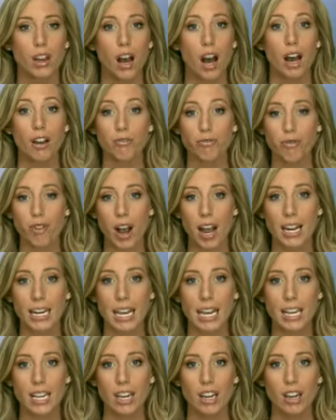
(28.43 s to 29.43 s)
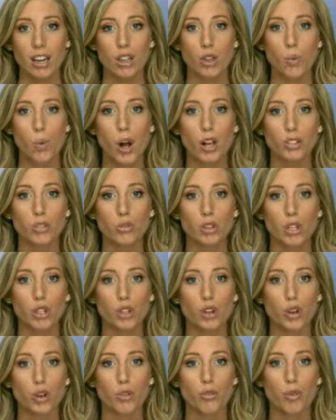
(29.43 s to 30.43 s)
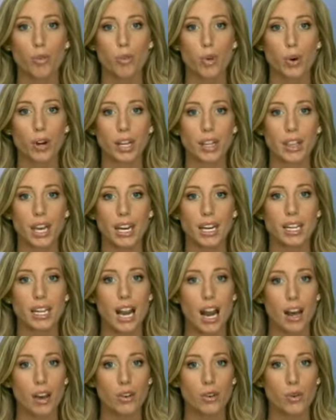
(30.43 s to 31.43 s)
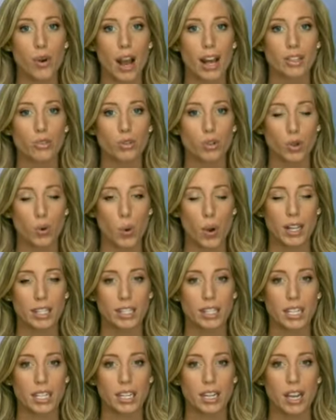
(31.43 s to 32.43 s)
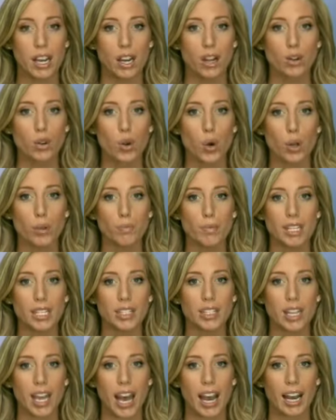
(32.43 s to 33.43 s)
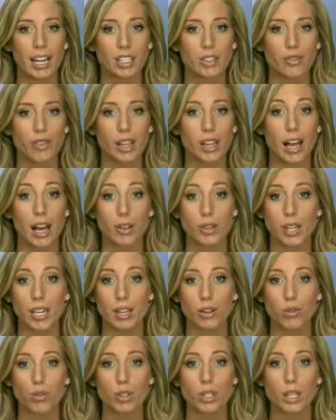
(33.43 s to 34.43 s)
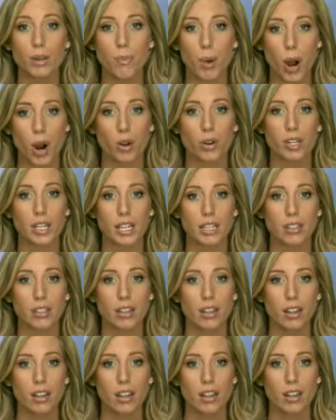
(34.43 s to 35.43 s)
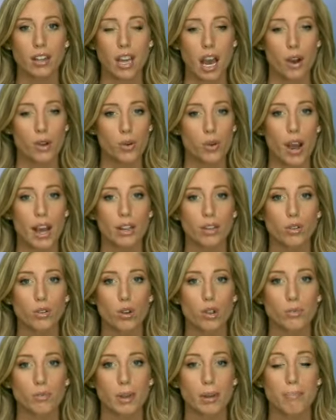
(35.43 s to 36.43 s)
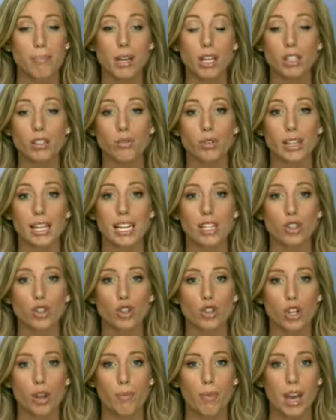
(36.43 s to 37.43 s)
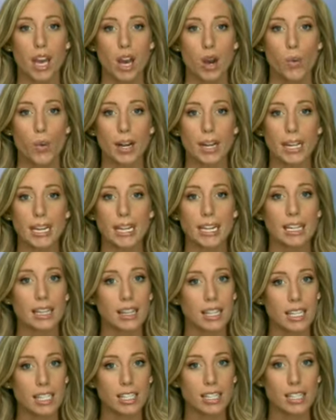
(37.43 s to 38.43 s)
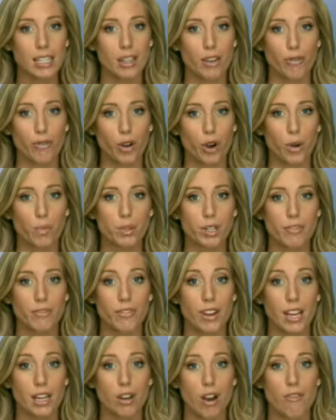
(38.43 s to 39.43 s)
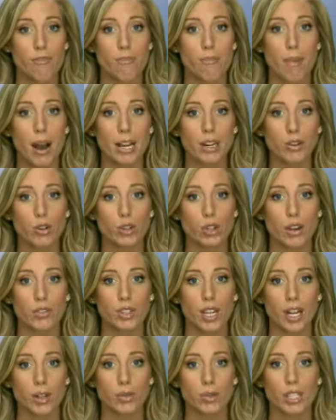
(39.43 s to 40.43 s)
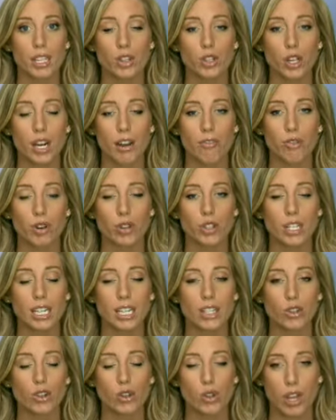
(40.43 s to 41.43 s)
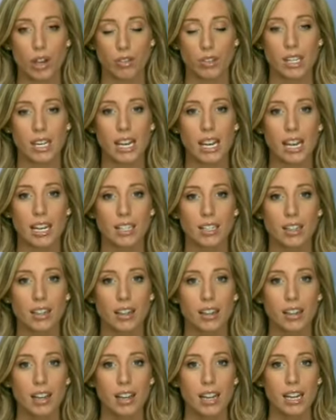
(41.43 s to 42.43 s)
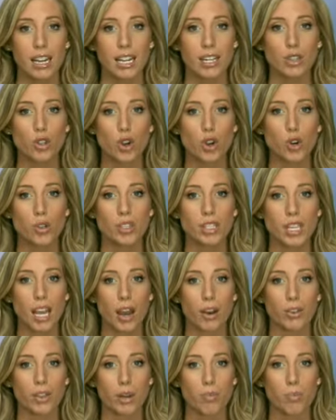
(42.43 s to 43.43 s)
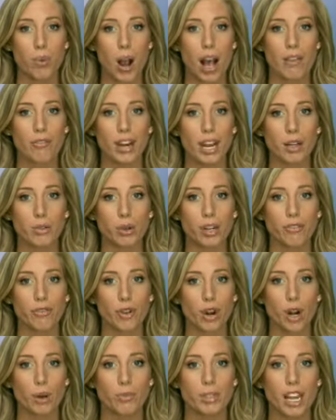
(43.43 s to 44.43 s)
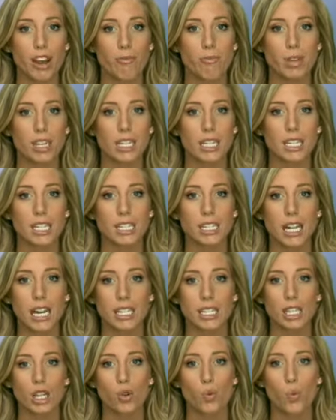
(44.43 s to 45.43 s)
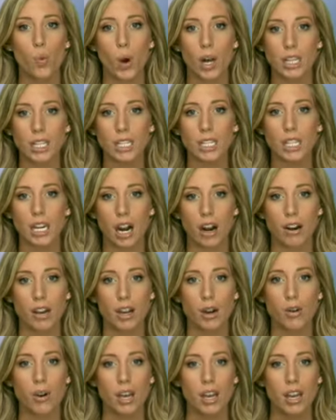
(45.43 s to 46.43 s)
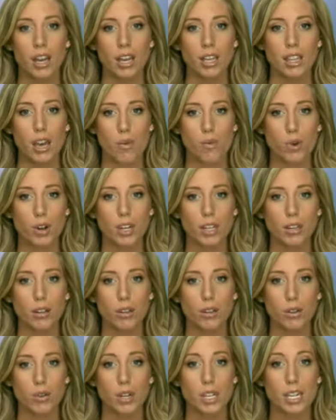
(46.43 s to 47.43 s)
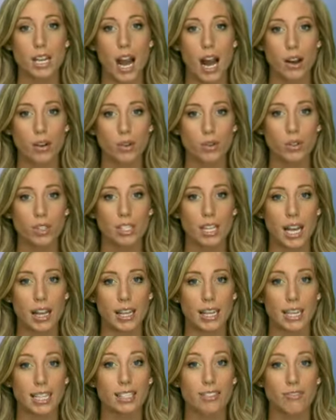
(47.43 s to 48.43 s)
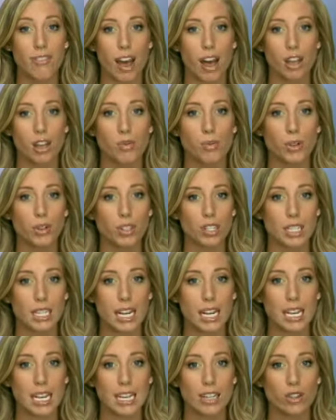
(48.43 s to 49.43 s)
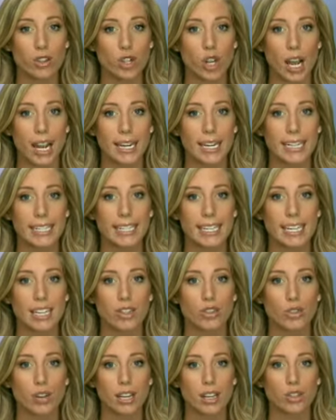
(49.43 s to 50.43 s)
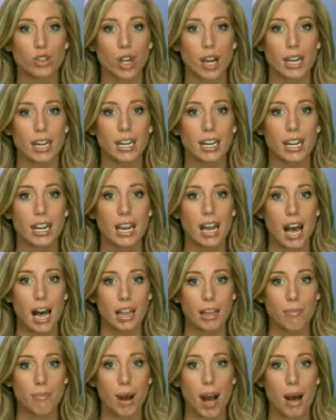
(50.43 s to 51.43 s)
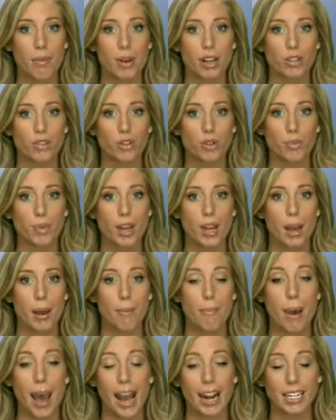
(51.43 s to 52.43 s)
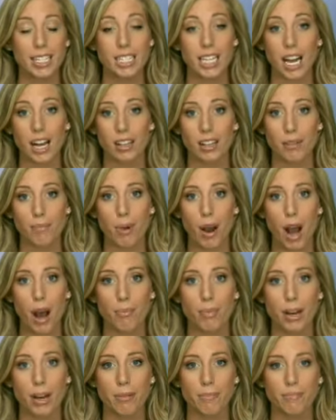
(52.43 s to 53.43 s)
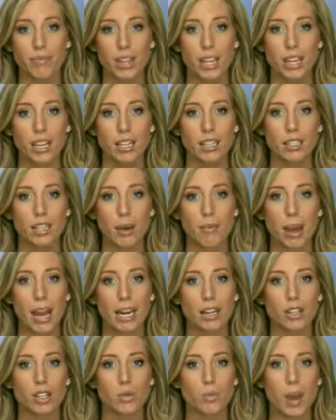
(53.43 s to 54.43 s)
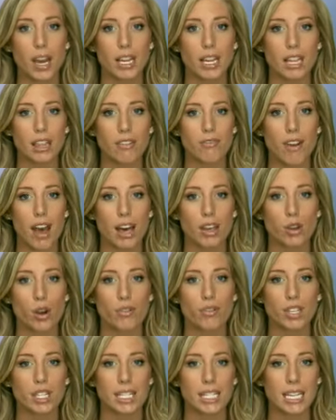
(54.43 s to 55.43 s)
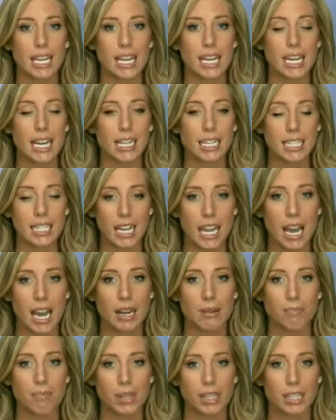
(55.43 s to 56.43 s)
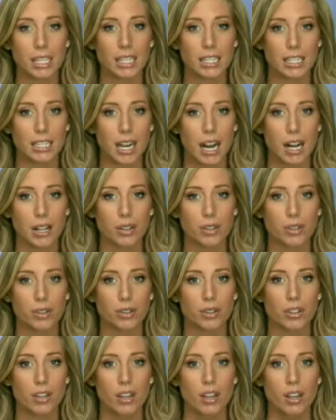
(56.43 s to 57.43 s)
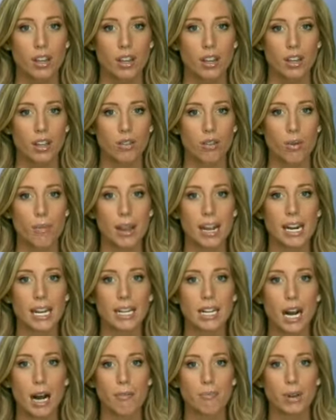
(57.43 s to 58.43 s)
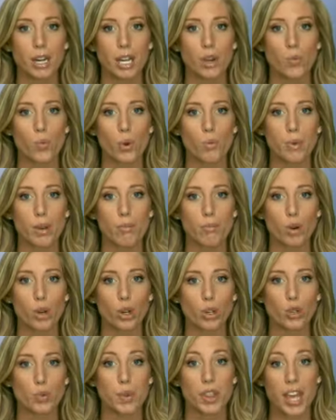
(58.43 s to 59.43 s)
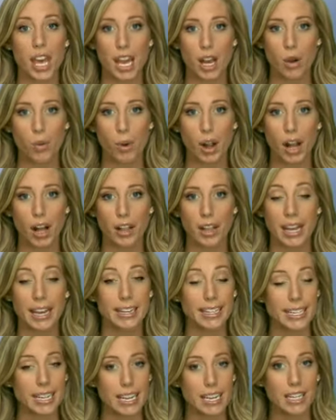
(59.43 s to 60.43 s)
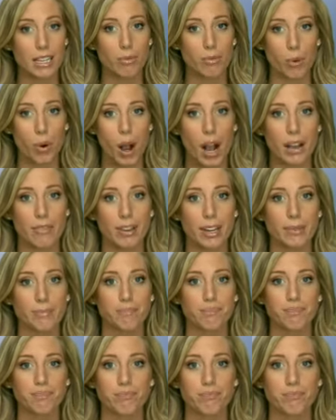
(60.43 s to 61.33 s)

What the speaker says: On Friday, the Wall Street Journal reported that Yahoo has requested Goldman Sachs feel out the interested parties. Yahoo and Goldman built a relationship when it enlisted the firm to fend off Microsoft's acquisition efforts in 2008. It turns out that private equity firms have been discussing one scenario that would include Yahoo selling its valuable stake in Chinese internet giant Alibaba Group back to Alibaba, some analysts pegging the value of the stake at $10 billion. The remaining company would be merged with AOL and taken private.